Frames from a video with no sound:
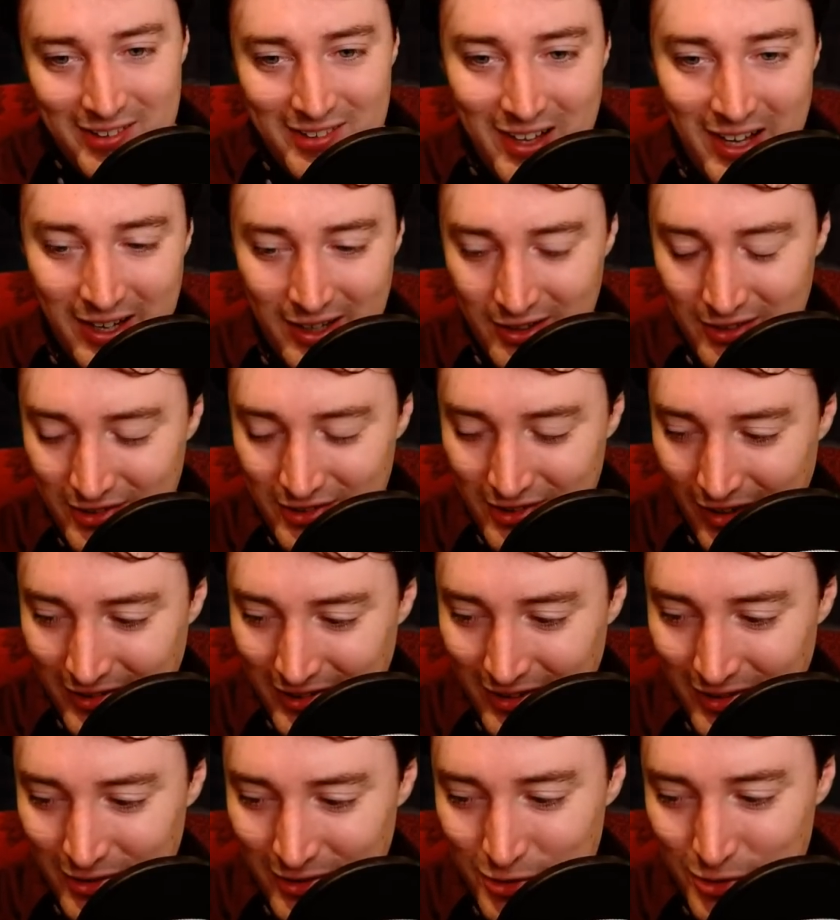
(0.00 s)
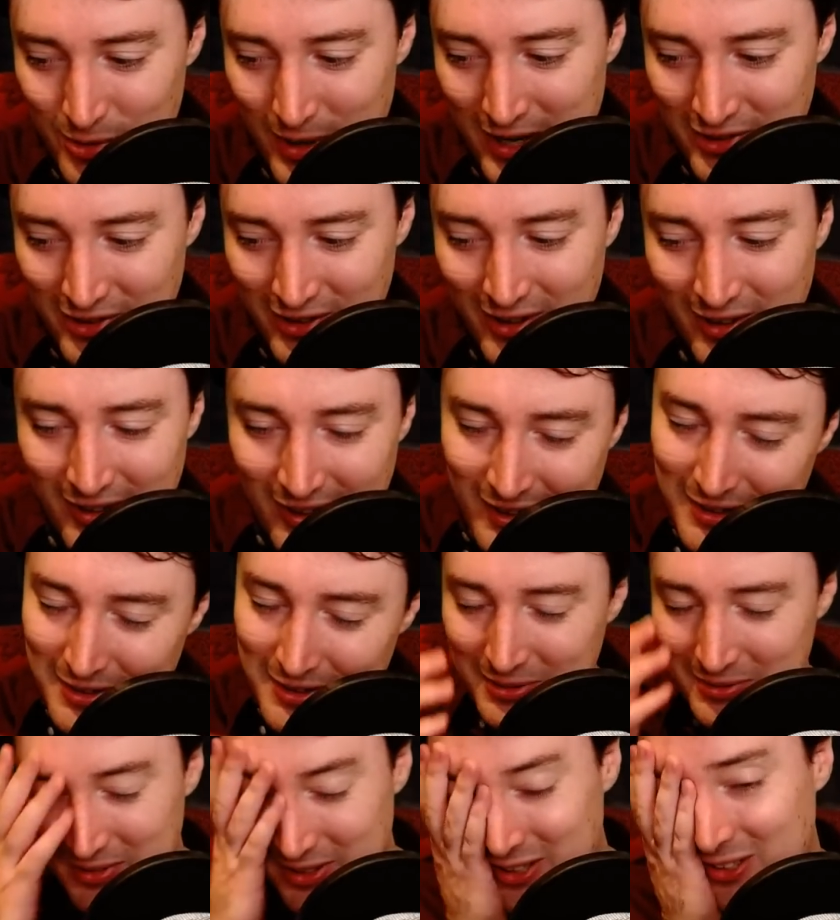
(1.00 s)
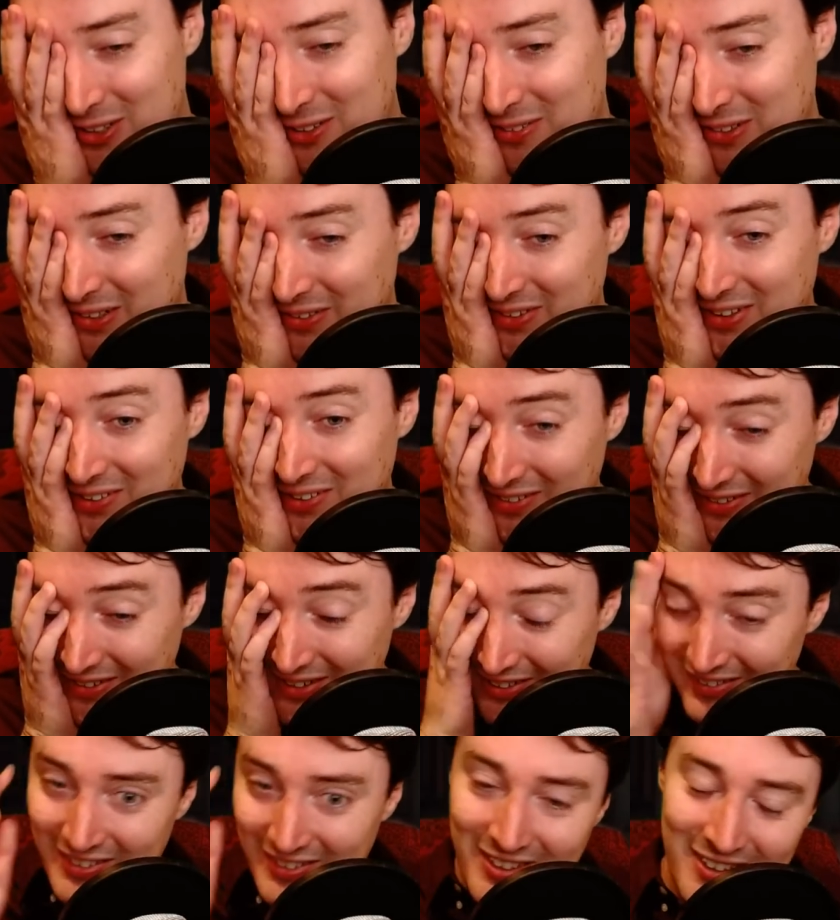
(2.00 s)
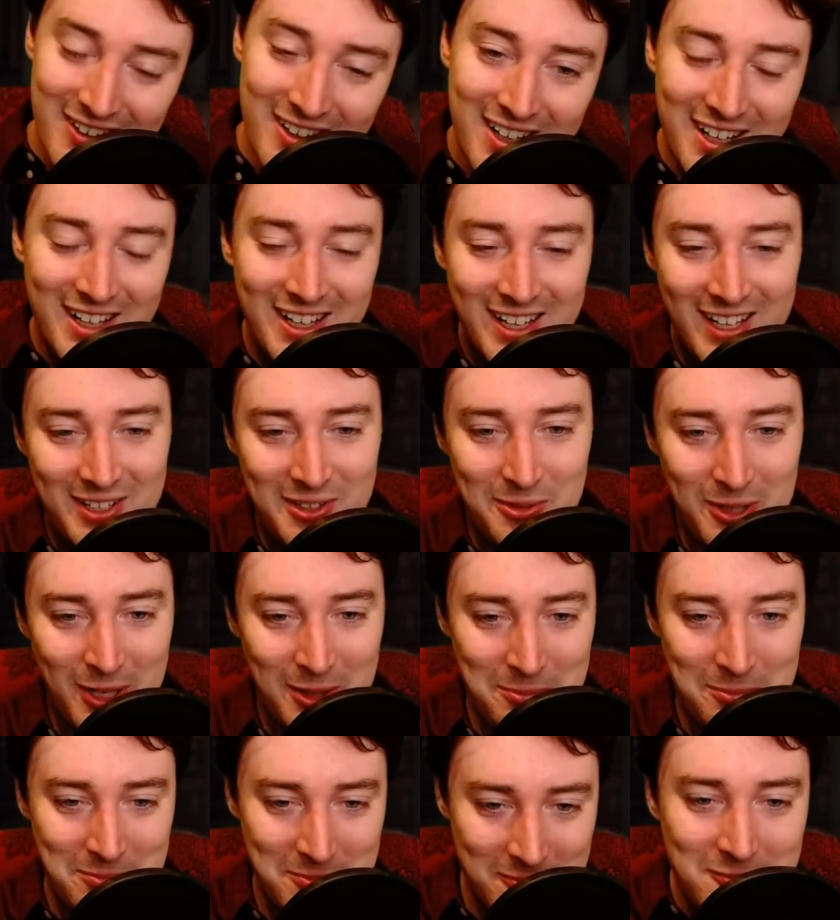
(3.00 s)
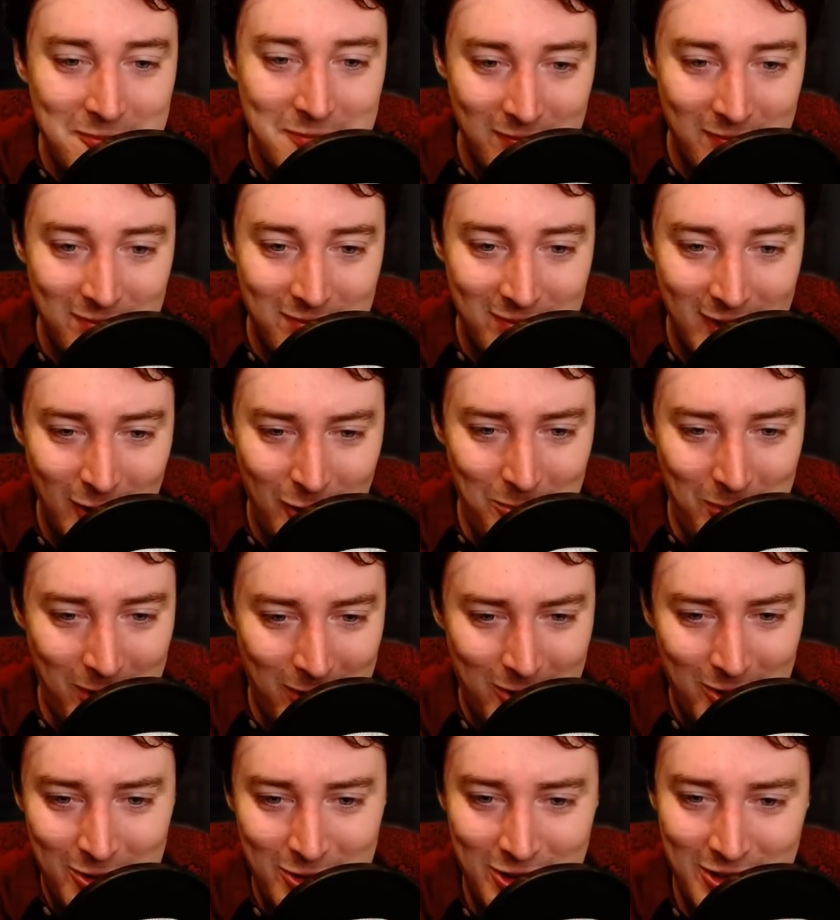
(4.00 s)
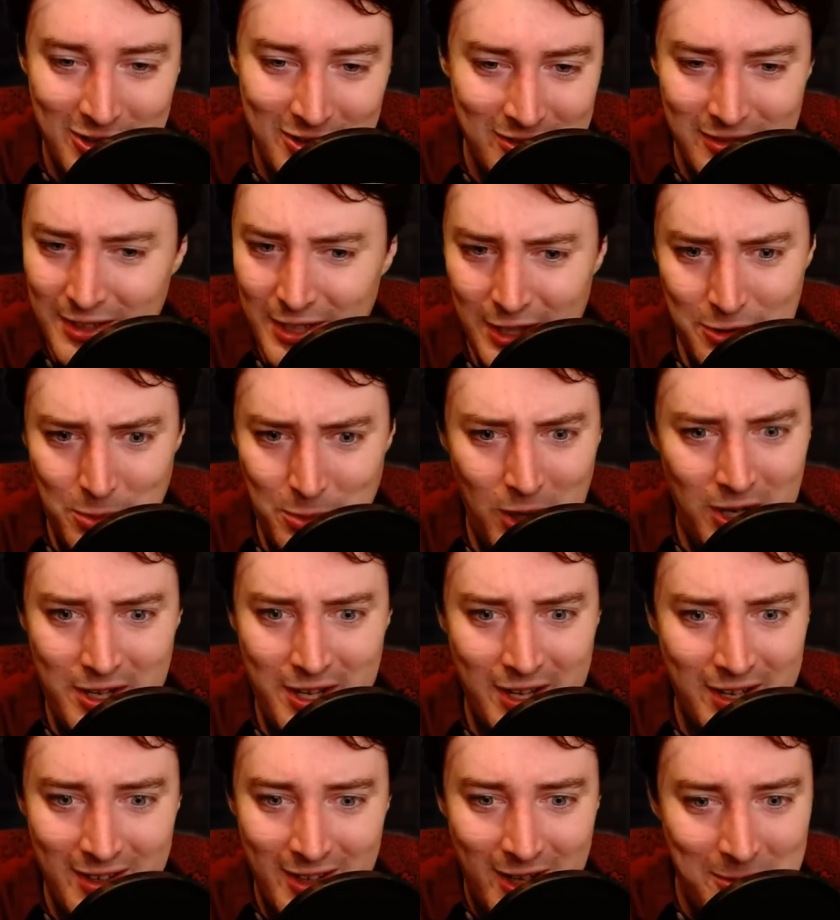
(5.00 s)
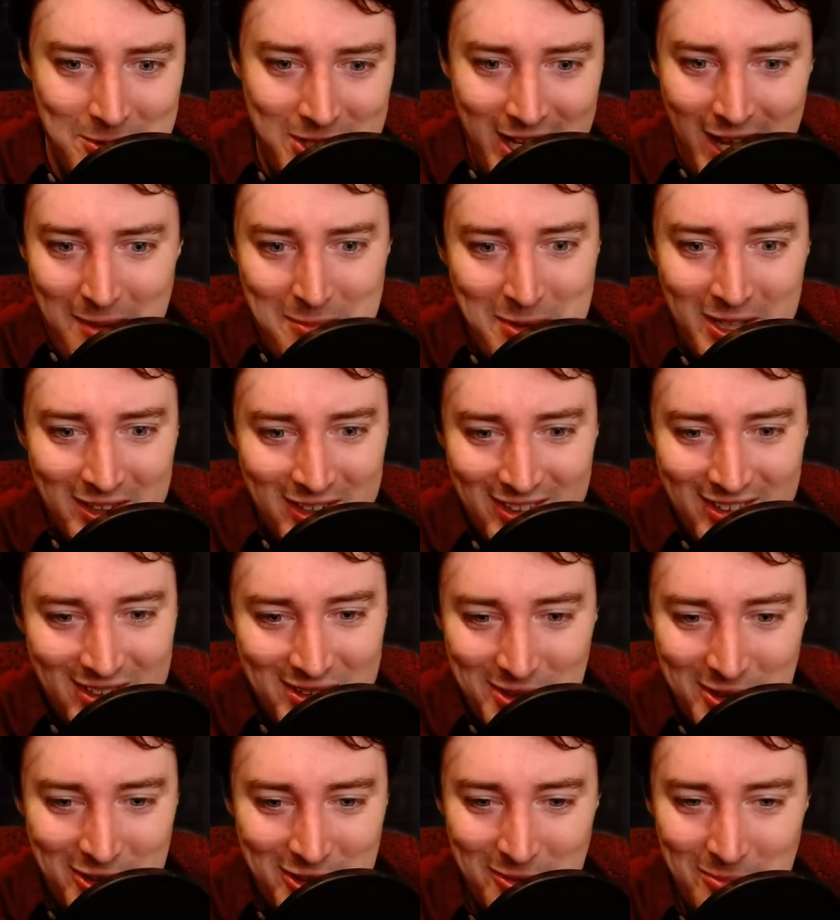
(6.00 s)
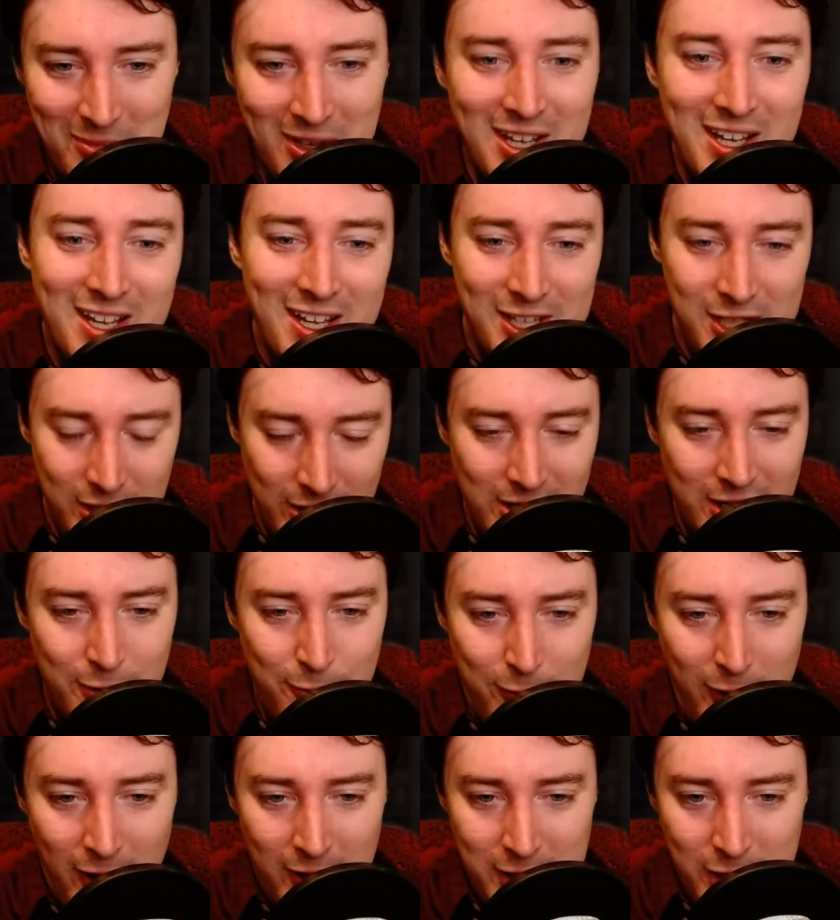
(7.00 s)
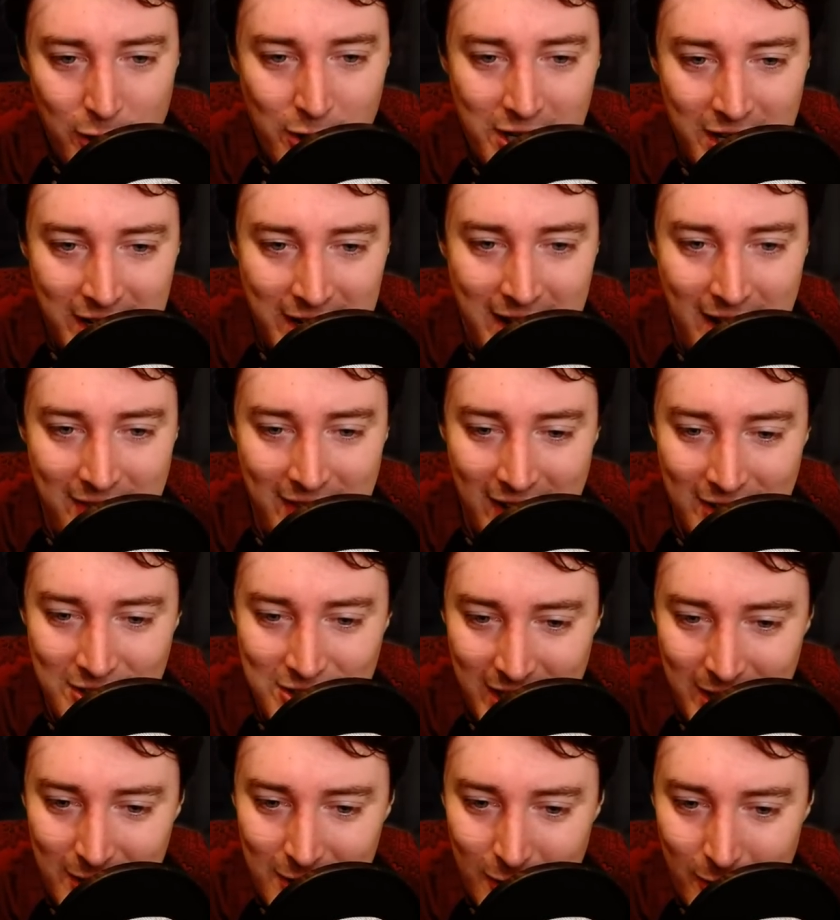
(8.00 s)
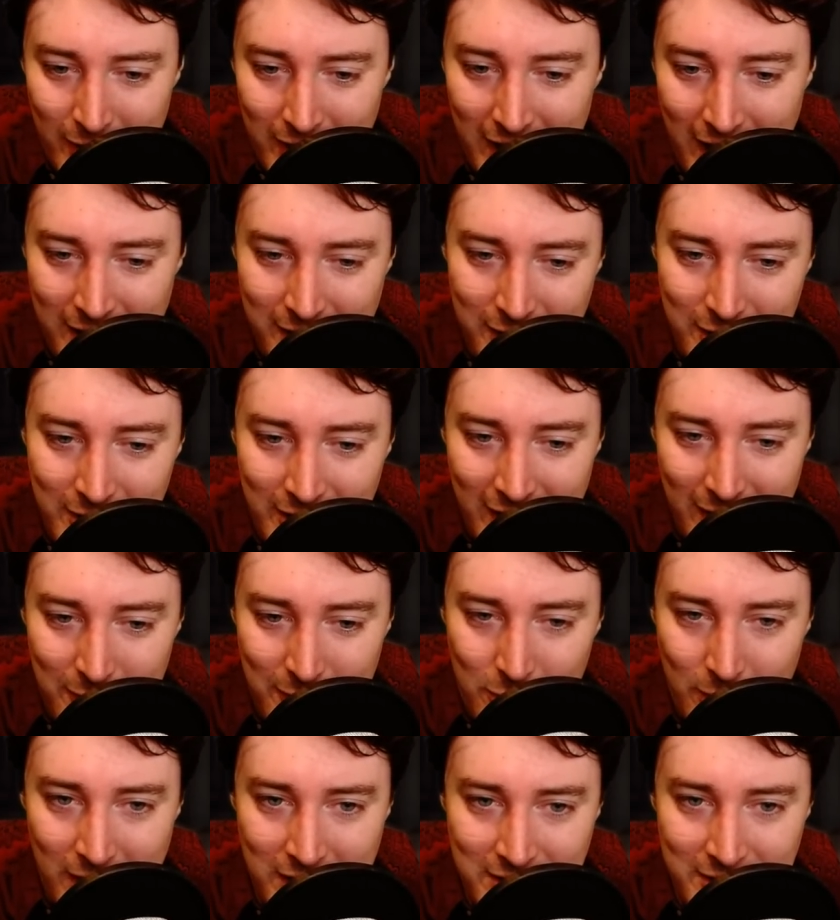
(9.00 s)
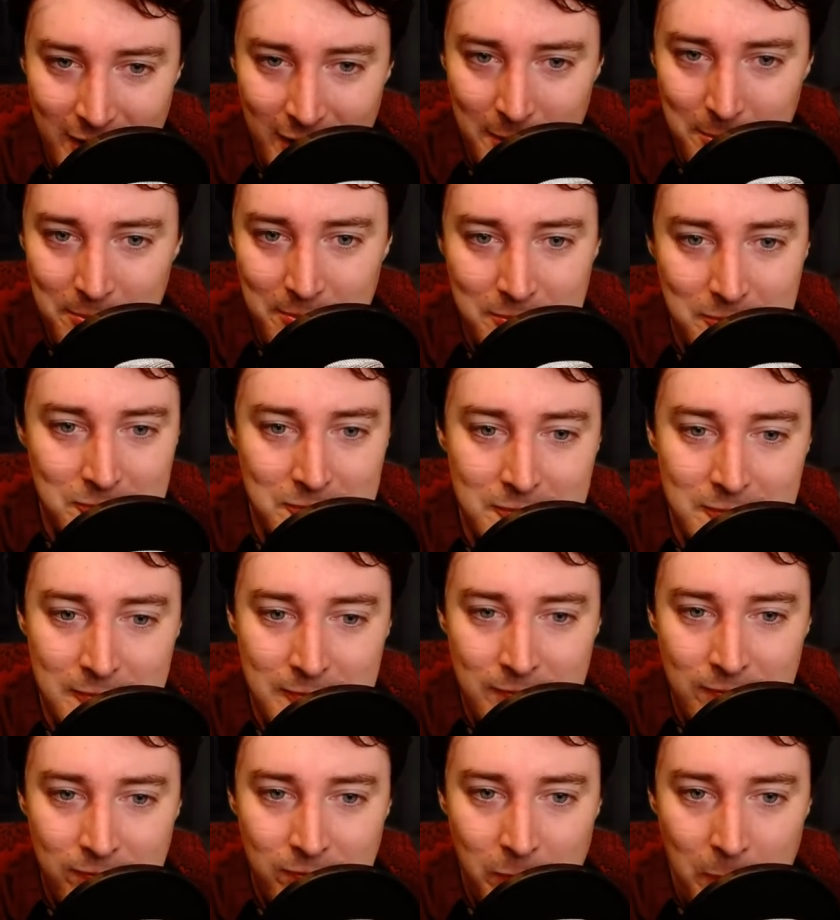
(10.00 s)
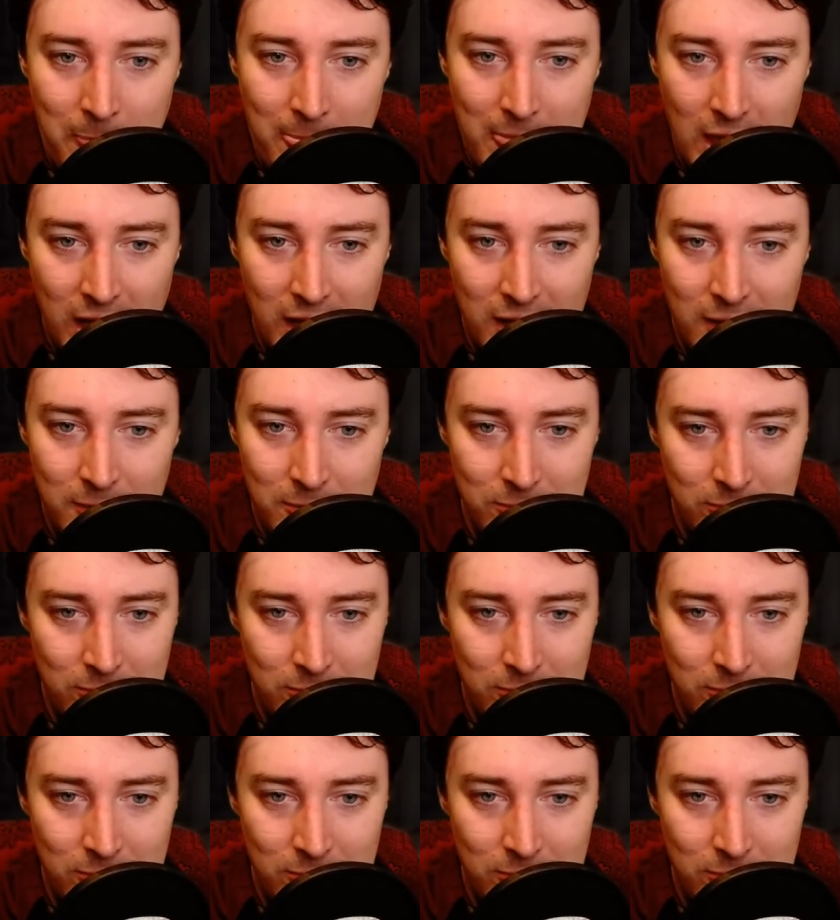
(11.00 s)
like are starting to stress and go like, oh no, and you're like, oh my gosh, it's working. I'm DMing. This is awesome. You're gonna get that, Jane Cluett, and you're gonna have a great time. I